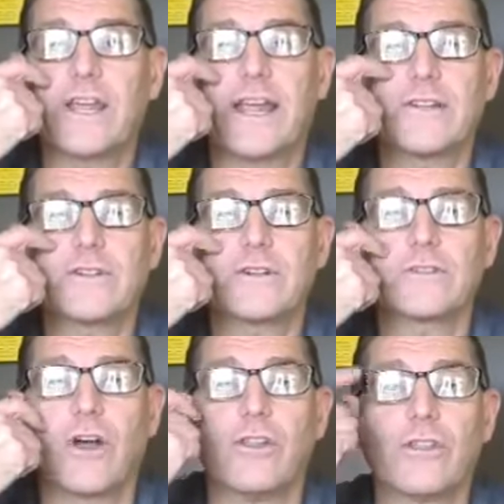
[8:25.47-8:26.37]

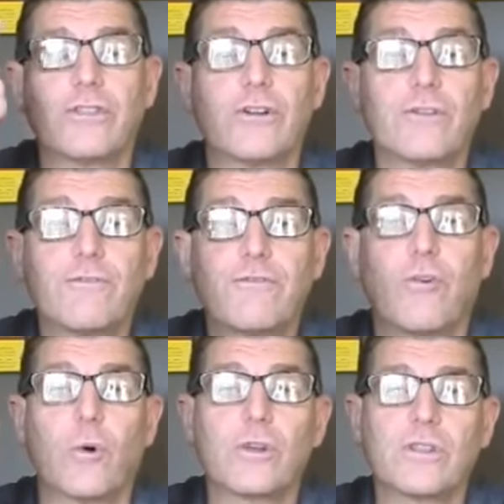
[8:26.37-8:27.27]
cancers are the 3rd and
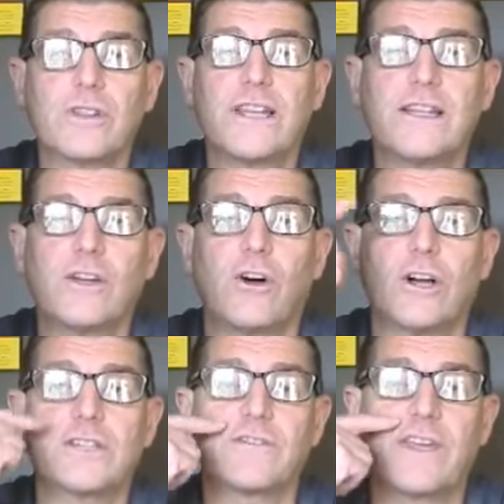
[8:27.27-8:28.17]
4th leading
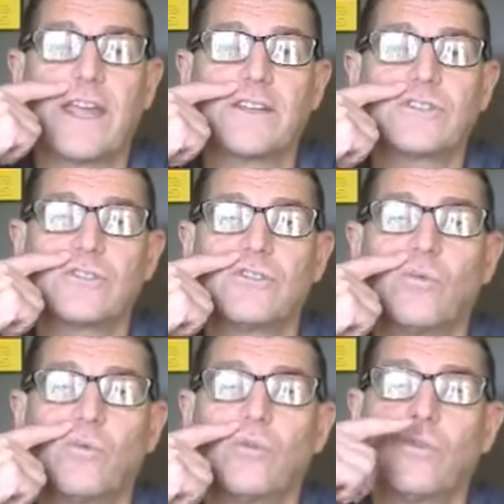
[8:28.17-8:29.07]
cause of cancer
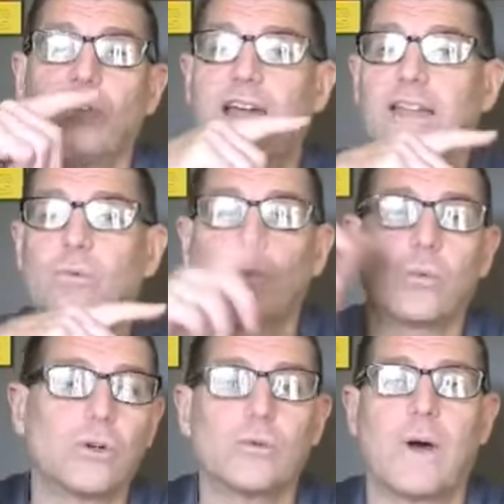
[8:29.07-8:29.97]
death
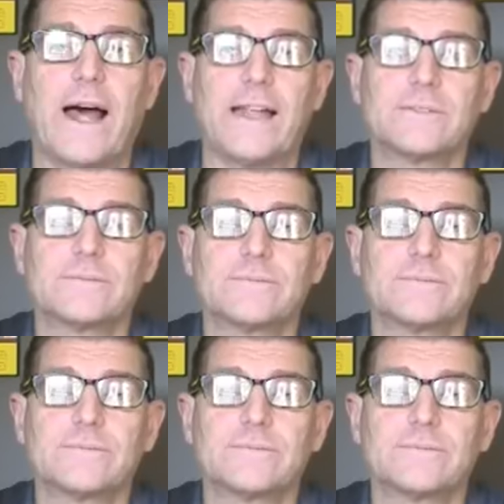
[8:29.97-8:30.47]
worldwide.